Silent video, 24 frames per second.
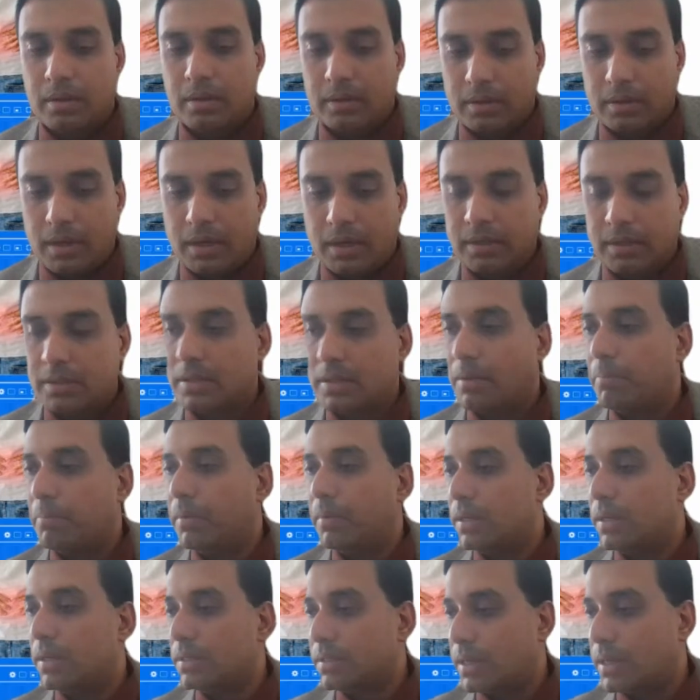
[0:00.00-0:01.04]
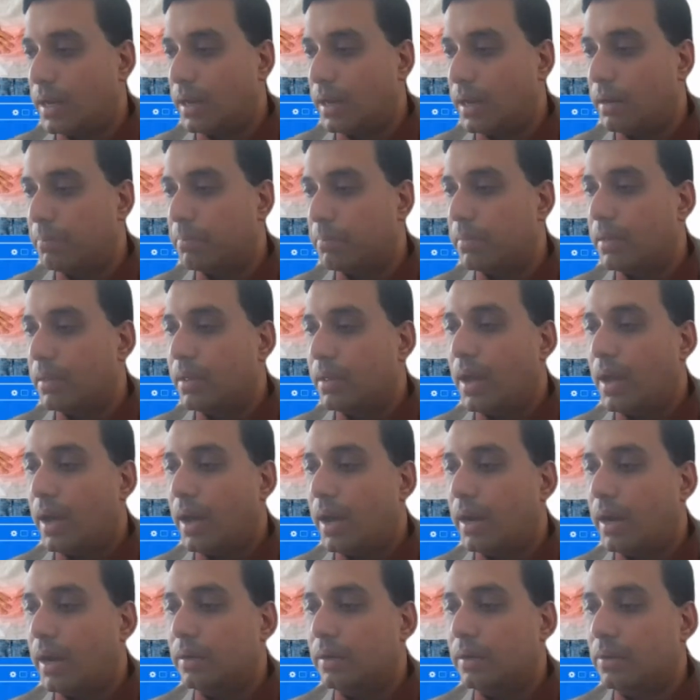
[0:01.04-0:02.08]
get somebody's help,
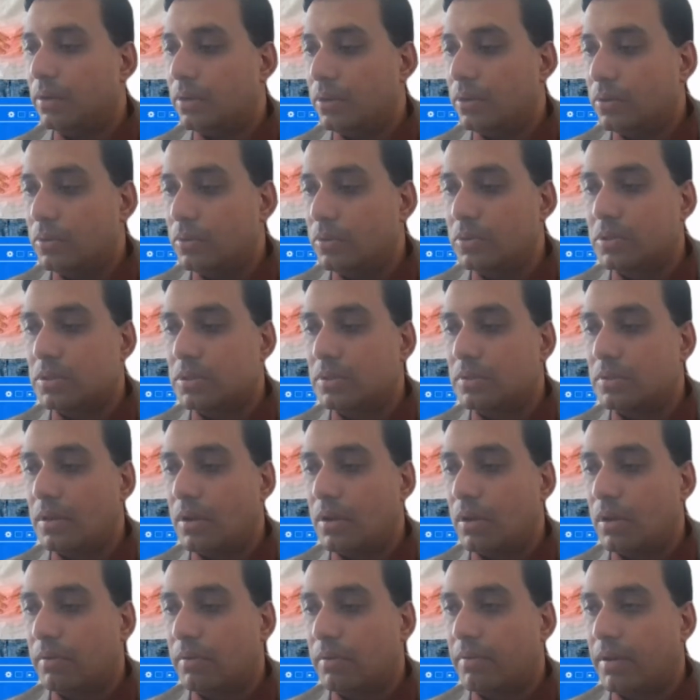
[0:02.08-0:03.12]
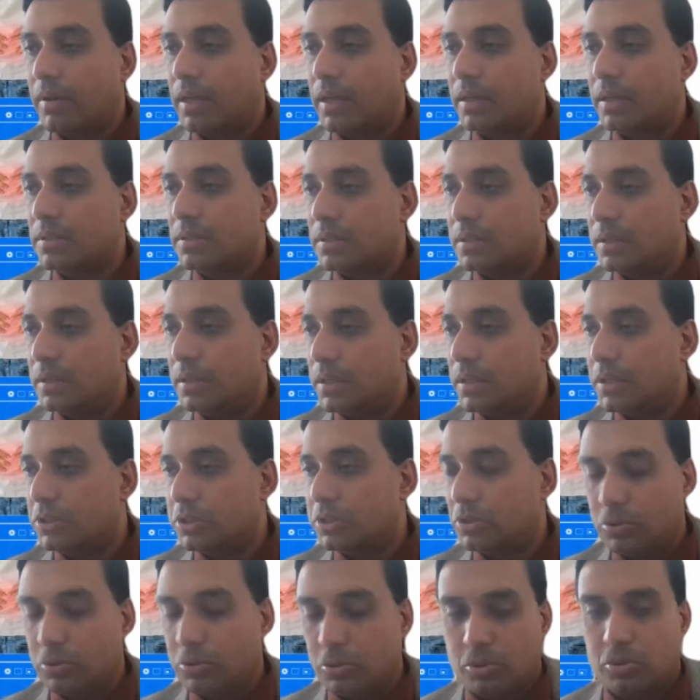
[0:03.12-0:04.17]
and use or wear sturdy
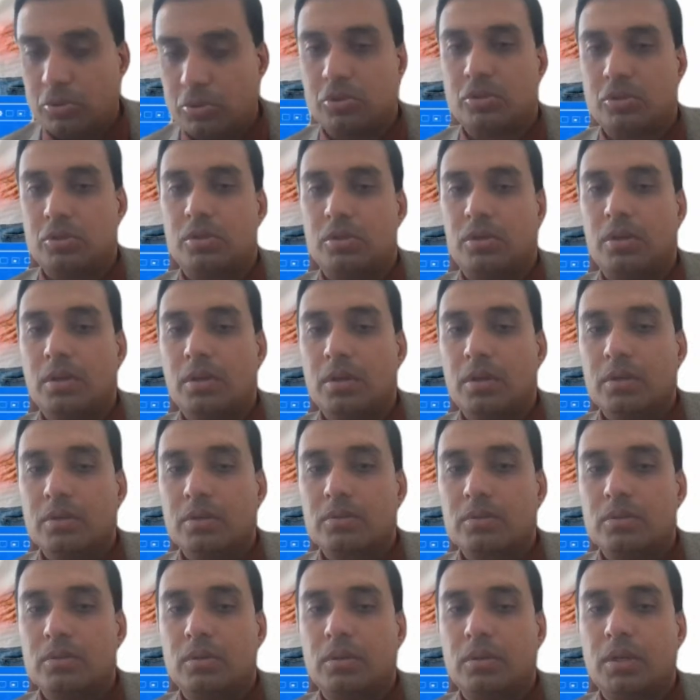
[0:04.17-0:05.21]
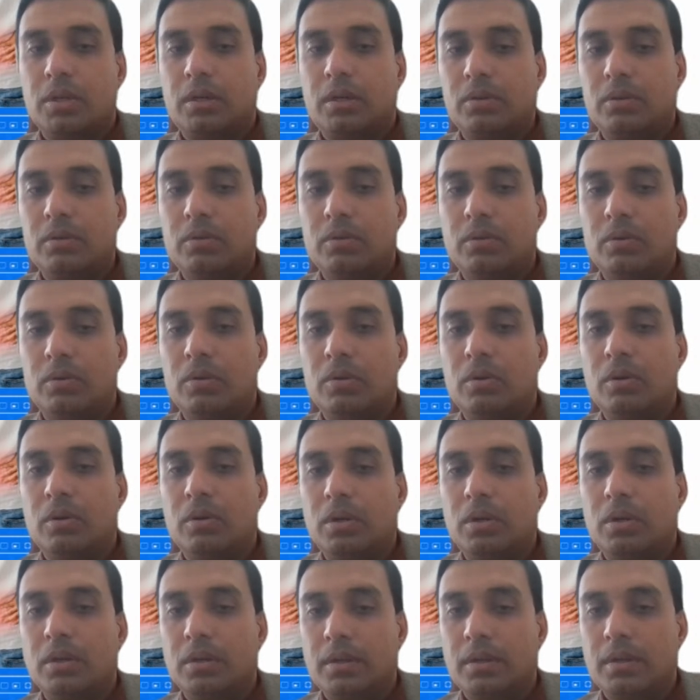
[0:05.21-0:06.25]
shoes so that you
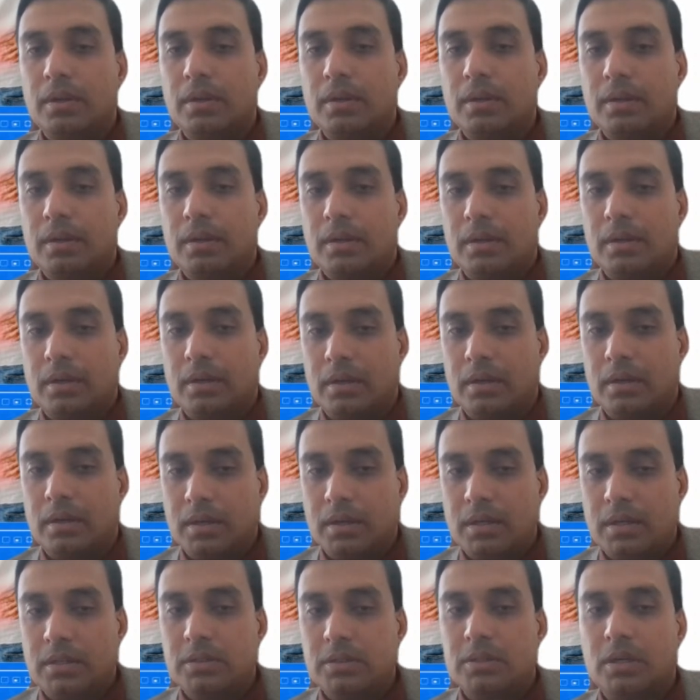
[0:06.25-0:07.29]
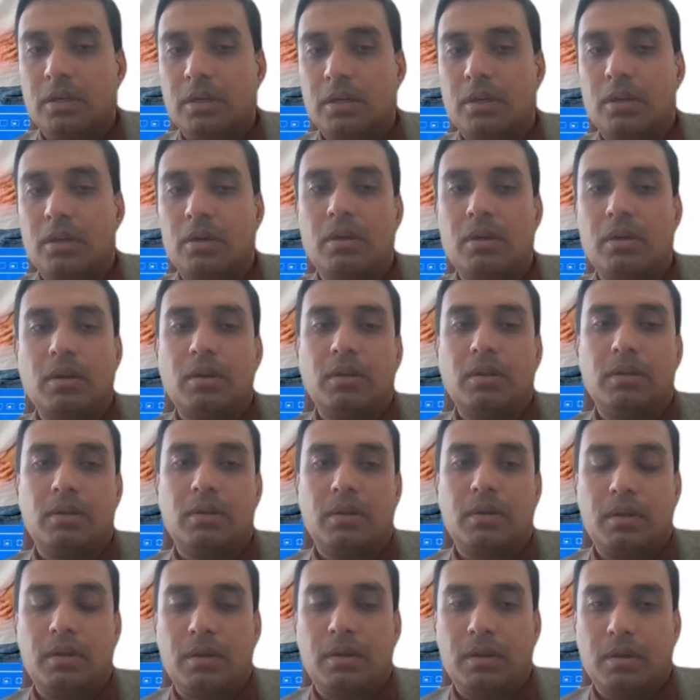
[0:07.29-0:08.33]
don't injure your
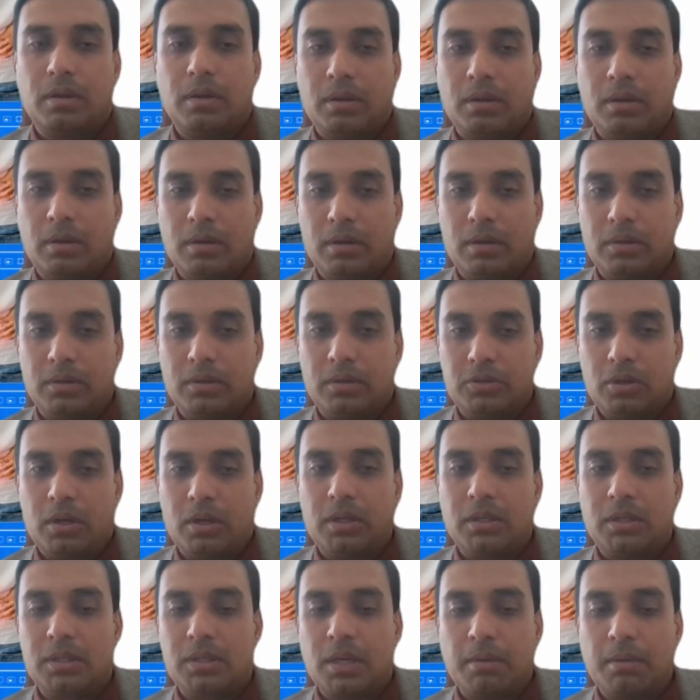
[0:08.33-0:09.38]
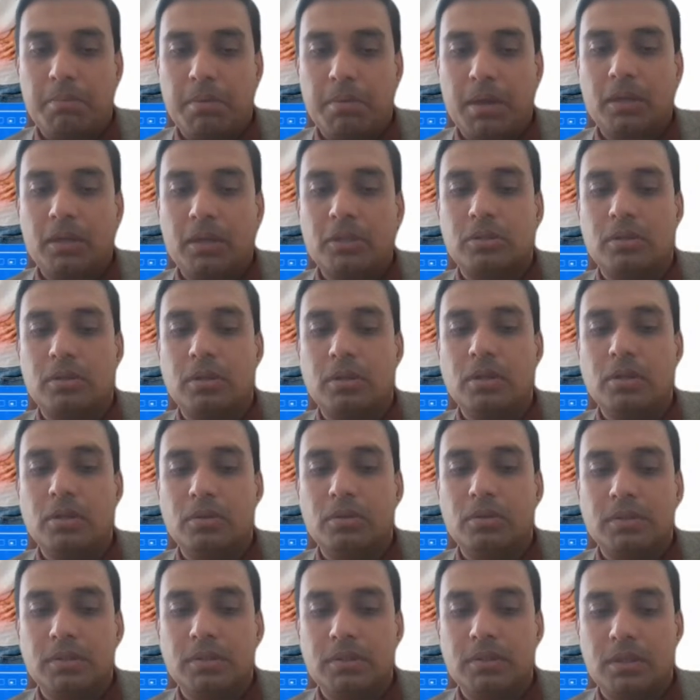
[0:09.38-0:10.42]
joints. And make sure
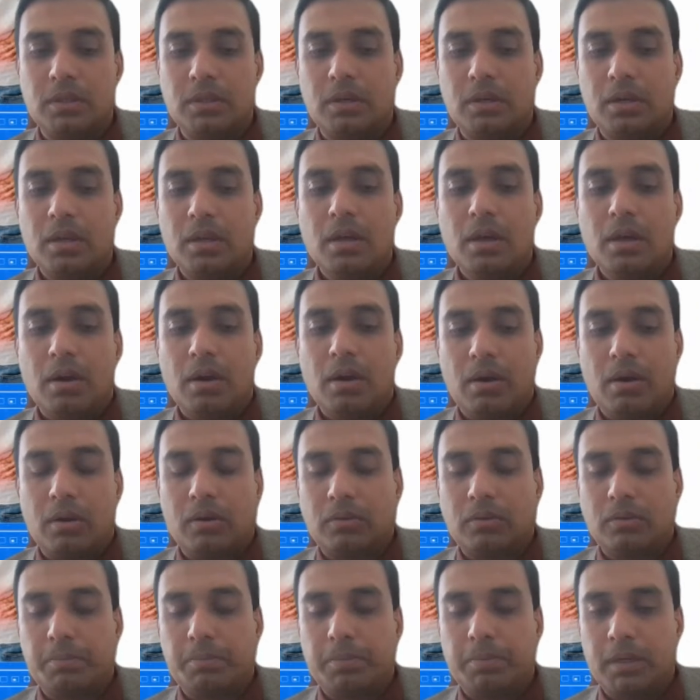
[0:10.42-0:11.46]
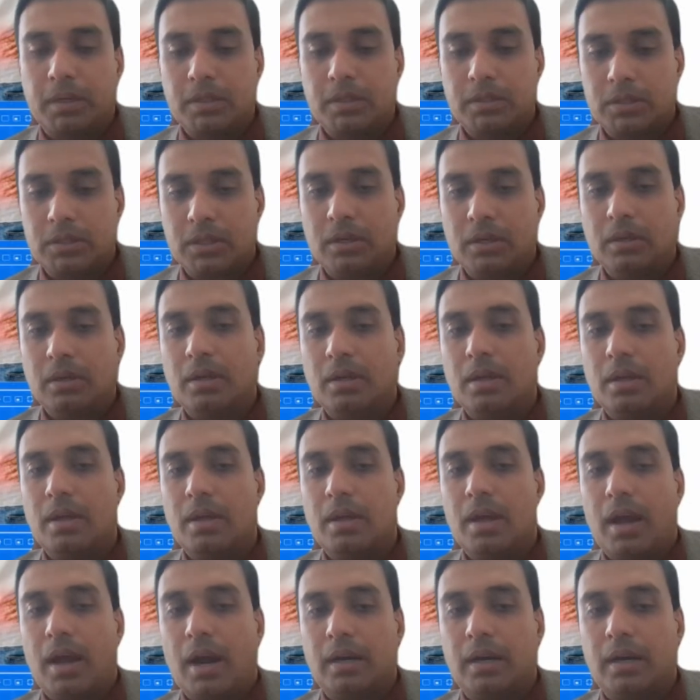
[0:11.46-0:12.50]
you visit orthopedician
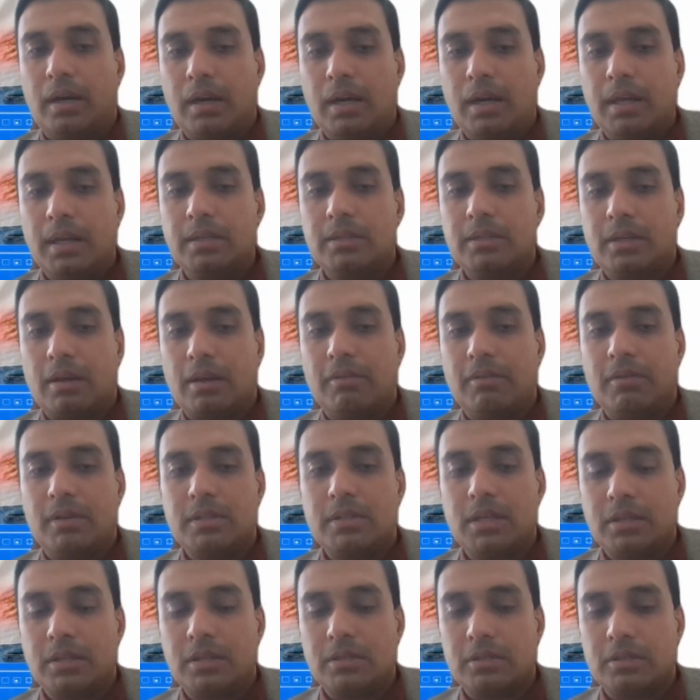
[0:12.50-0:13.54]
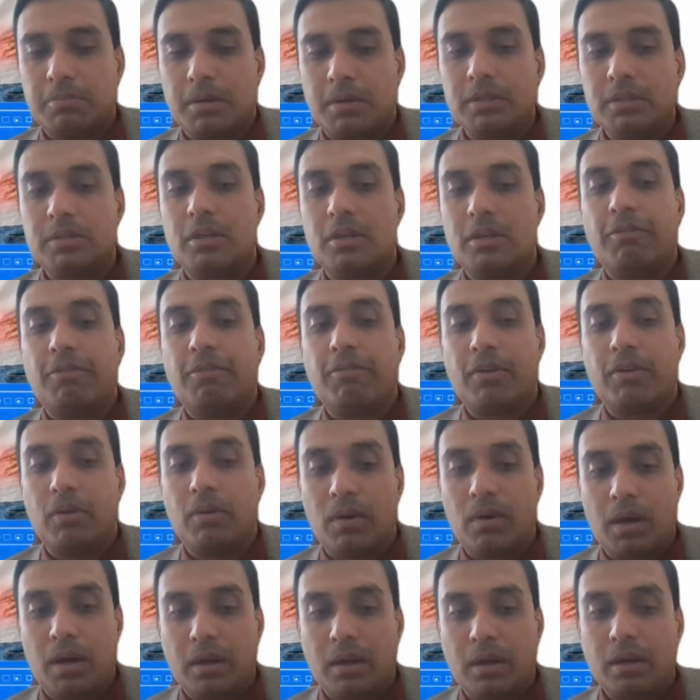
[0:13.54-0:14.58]
at least every 6 months if
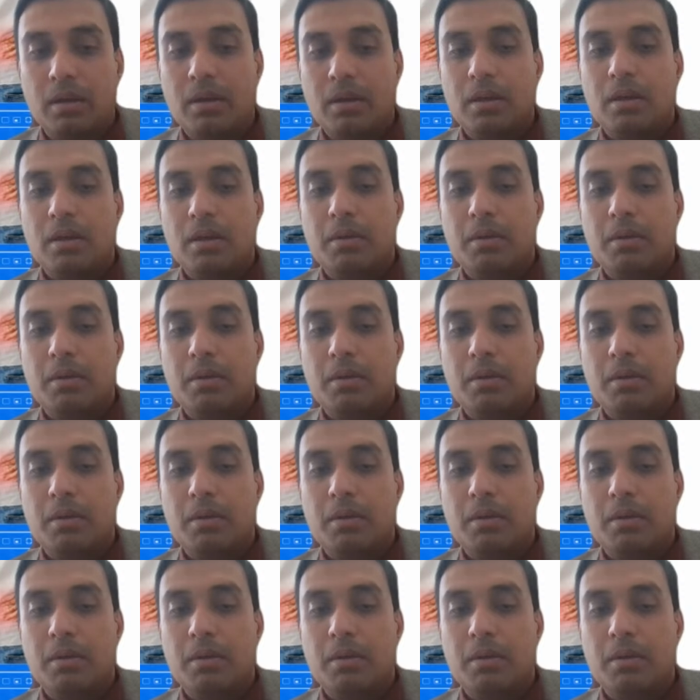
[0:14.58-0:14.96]
you are